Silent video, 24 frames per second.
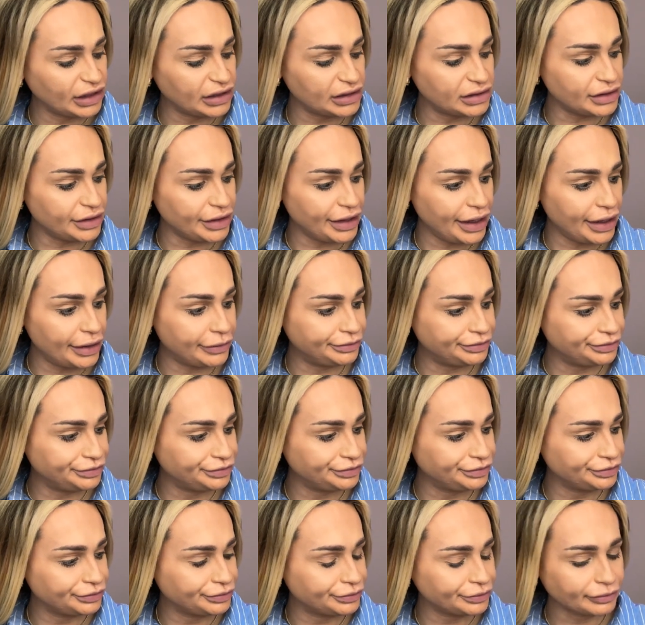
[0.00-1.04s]
So yeah,
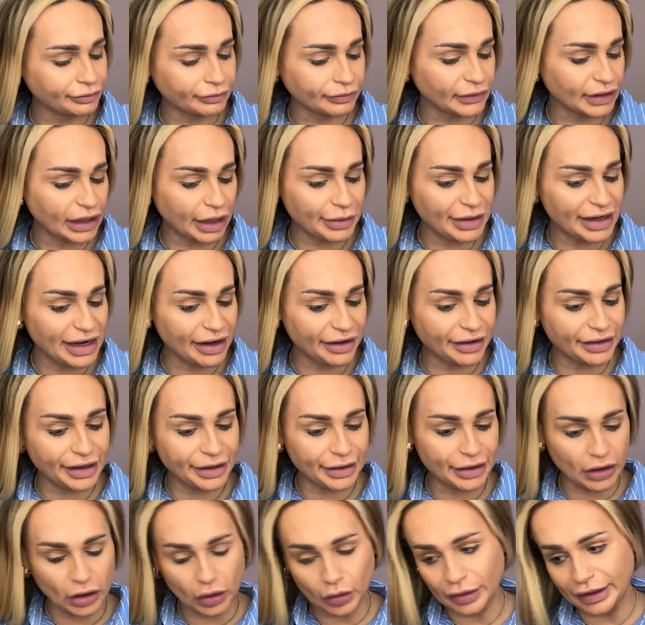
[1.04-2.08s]
I've been in
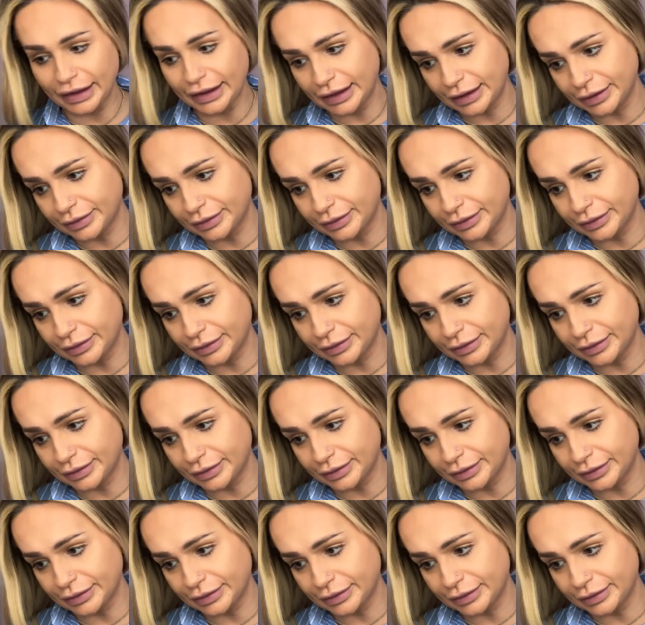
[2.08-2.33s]
agony all week.